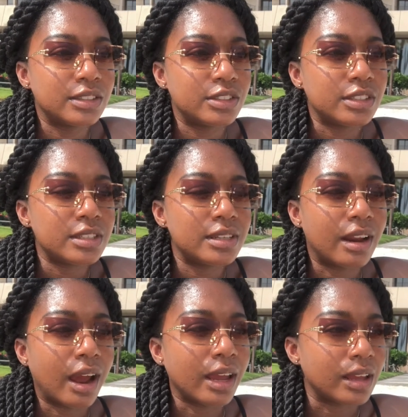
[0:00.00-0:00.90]
just
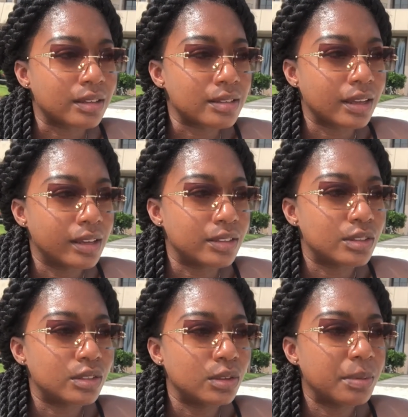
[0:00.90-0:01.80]
nice. Like, it's
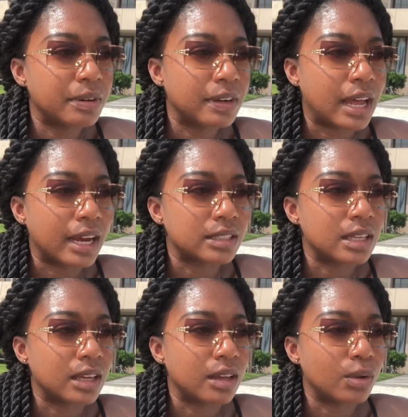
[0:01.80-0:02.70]
super
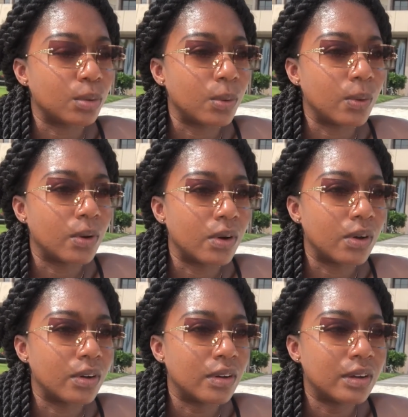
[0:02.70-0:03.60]
relaxing and cool.
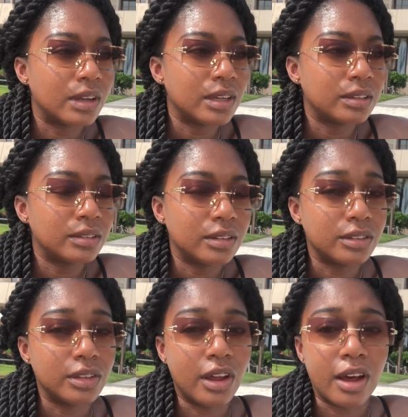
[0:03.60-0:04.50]

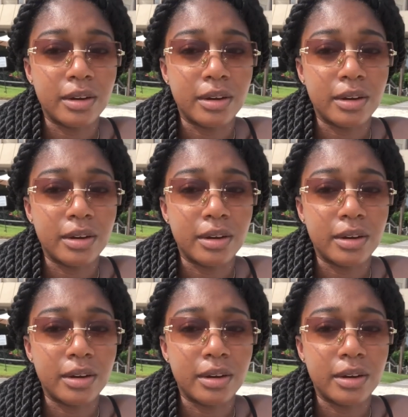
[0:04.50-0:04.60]
A lot